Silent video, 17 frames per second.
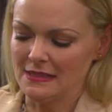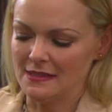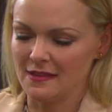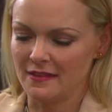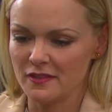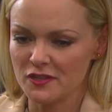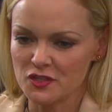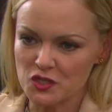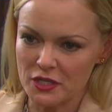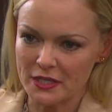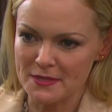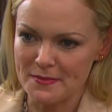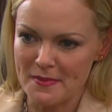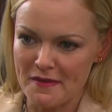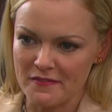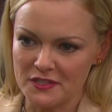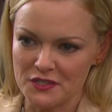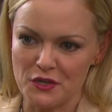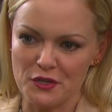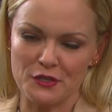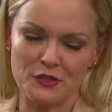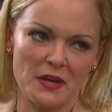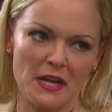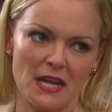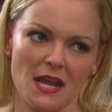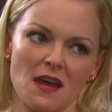a little strict about
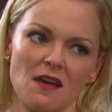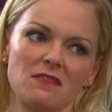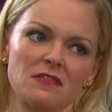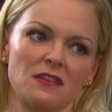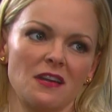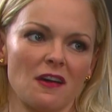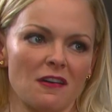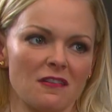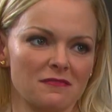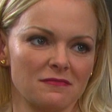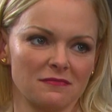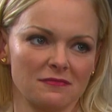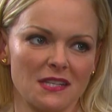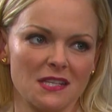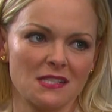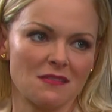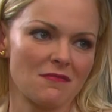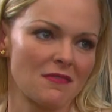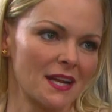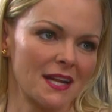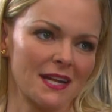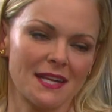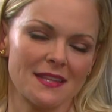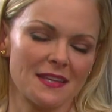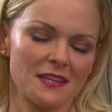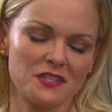visitors right now, you know? He doesn't want
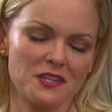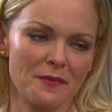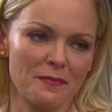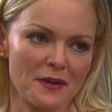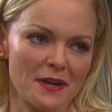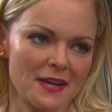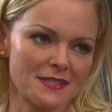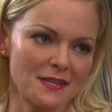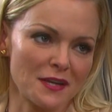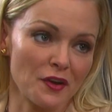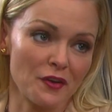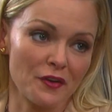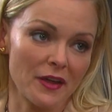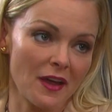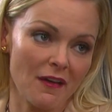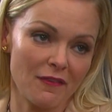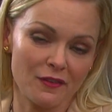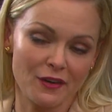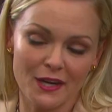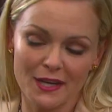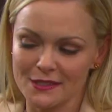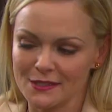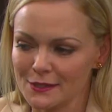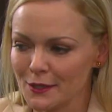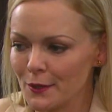anything jeopardizing her recovery, so.